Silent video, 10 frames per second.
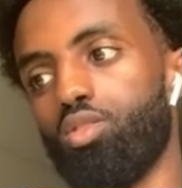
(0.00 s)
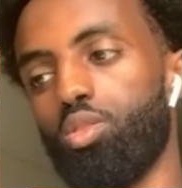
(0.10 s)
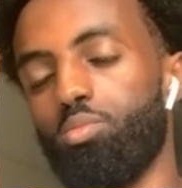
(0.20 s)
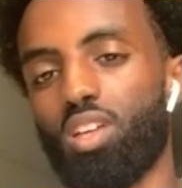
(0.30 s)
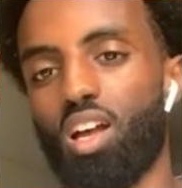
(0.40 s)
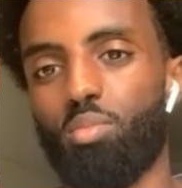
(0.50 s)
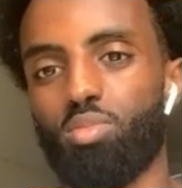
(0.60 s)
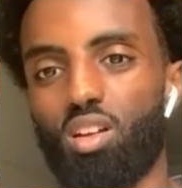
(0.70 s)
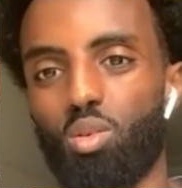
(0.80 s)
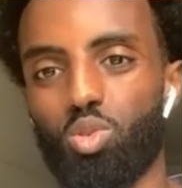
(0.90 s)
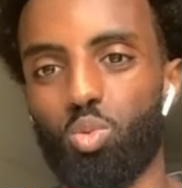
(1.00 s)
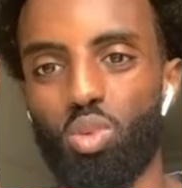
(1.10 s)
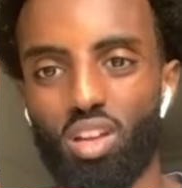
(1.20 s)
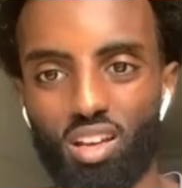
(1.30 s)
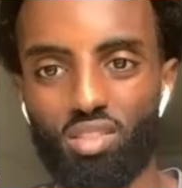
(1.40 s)
sometimes I was
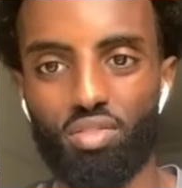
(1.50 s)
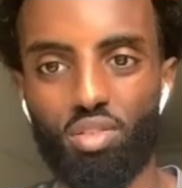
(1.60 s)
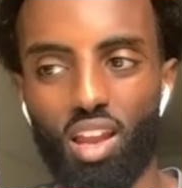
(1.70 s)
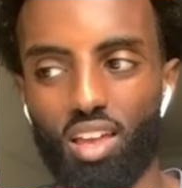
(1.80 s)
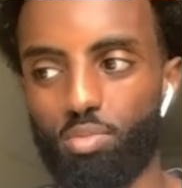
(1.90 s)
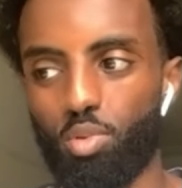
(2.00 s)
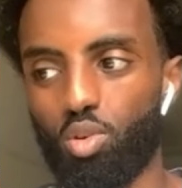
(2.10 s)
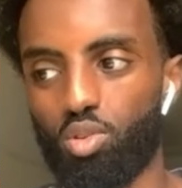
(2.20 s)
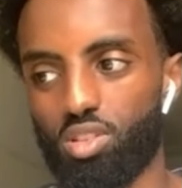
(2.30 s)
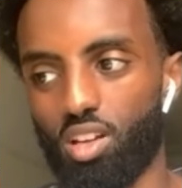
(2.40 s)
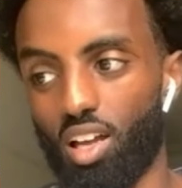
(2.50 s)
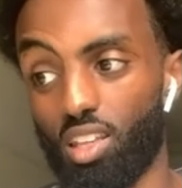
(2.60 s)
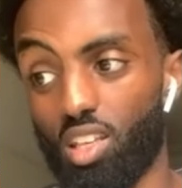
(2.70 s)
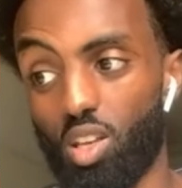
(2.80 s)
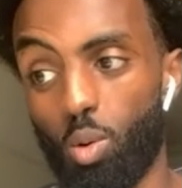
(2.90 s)
ringing through life because I
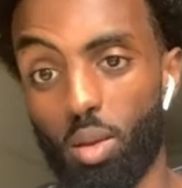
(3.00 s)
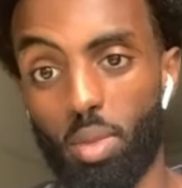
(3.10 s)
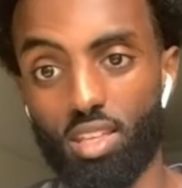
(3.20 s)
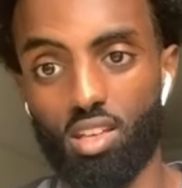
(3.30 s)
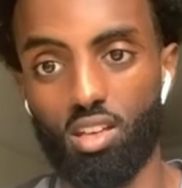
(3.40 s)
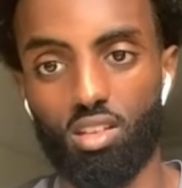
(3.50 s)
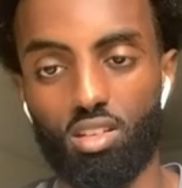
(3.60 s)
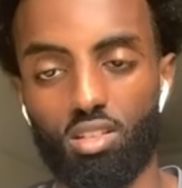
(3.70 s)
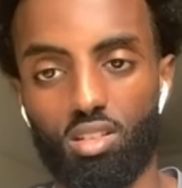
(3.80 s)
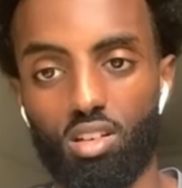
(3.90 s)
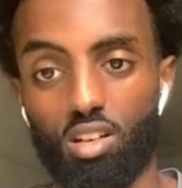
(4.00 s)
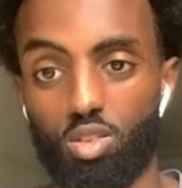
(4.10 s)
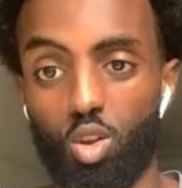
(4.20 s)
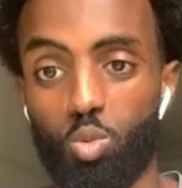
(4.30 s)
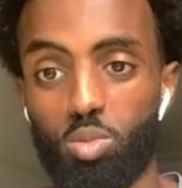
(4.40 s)
didn't know any better,
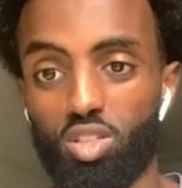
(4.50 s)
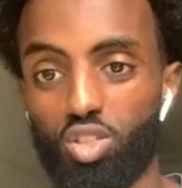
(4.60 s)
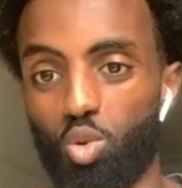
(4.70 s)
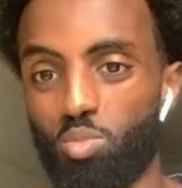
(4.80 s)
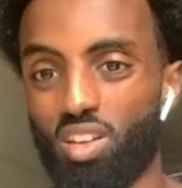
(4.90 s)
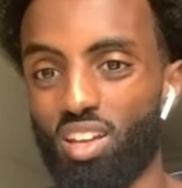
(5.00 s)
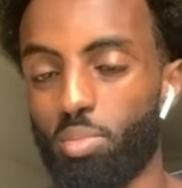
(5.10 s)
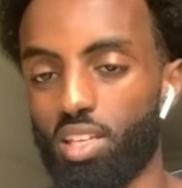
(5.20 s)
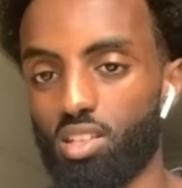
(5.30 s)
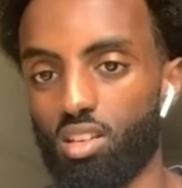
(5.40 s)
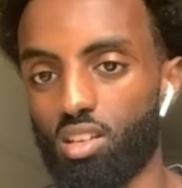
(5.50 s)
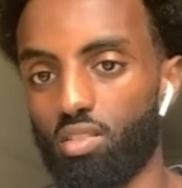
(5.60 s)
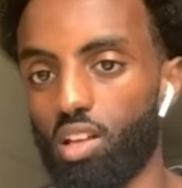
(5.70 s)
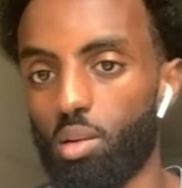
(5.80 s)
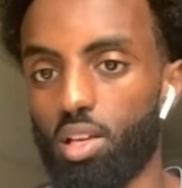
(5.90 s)
and nobody showed me any better.
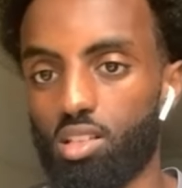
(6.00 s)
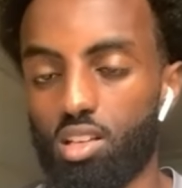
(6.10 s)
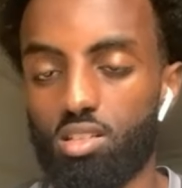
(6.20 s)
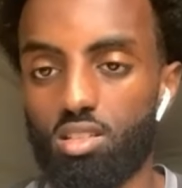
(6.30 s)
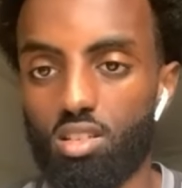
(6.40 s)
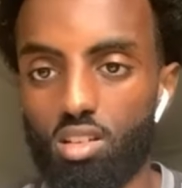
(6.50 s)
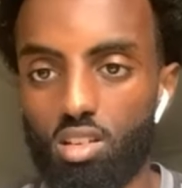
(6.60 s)
If that makes sense.